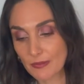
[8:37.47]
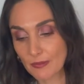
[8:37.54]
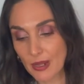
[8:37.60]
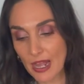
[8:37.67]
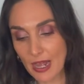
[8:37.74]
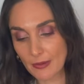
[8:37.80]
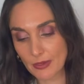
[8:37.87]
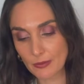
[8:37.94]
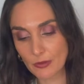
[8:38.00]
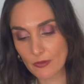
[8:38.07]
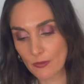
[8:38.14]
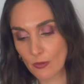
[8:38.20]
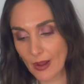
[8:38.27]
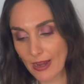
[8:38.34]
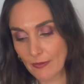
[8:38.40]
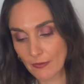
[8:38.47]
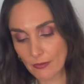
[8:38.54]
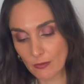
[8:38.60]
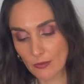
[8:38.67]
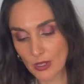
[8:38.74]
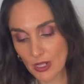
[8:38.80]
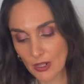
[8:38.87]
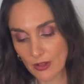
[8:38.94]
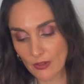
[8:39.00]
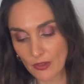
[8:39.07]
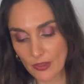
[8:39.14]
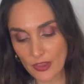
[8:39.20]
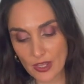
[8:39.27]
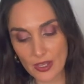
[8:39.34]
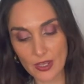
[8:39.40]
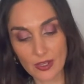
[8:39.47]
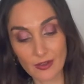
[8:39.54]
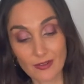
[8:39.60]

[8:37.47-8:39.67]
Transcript: perhaps move away from the